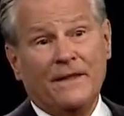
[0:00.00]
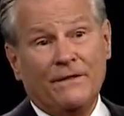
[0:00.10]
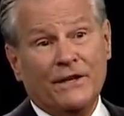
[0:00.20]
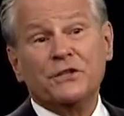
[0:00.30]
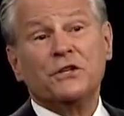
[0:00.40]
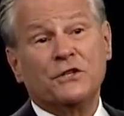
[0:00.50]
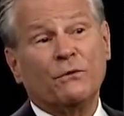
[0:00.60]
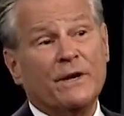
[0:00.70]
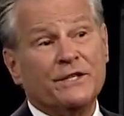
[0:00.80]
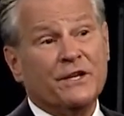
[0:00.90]
This is the
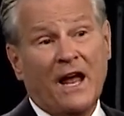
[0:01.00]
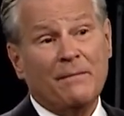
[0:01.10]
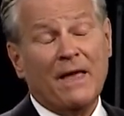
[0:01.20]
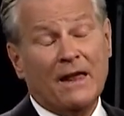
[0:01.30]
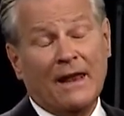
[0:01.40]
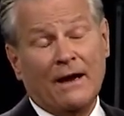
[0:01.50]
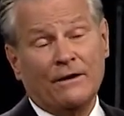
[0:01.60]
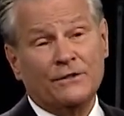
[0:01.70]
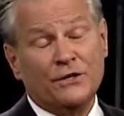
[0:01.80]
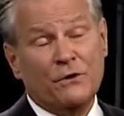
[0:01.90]
reason I'm not
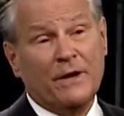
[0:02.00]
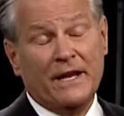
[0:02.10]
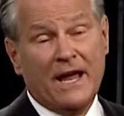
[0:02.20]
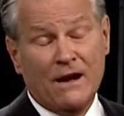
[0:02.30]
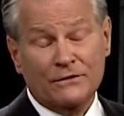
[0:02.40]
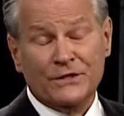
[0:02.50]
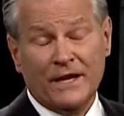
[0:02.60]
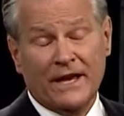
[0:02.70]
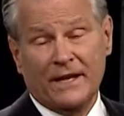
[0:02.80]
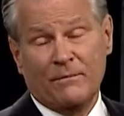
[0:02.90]
allowed to do any
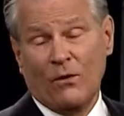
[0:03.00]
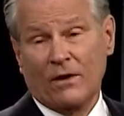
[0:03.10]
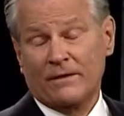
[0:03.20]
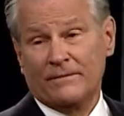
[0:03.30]
counseling anymore.